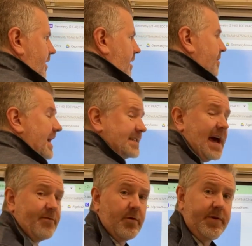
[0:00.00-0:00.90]
because I
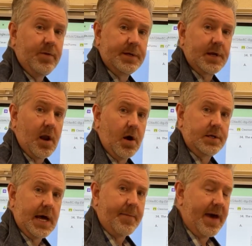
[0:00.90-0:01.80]
haven't reviewed this in a long
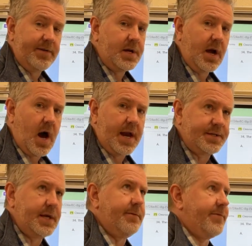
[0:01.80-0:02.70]
time, haven't done
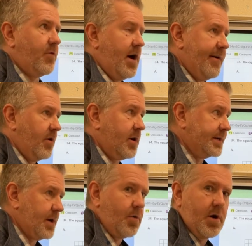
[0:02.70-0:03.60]
conics in forever, because
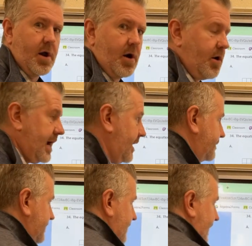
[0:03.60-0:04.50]
they weren't on our
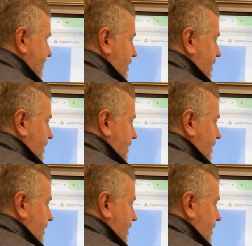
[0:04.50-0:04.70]
EOC last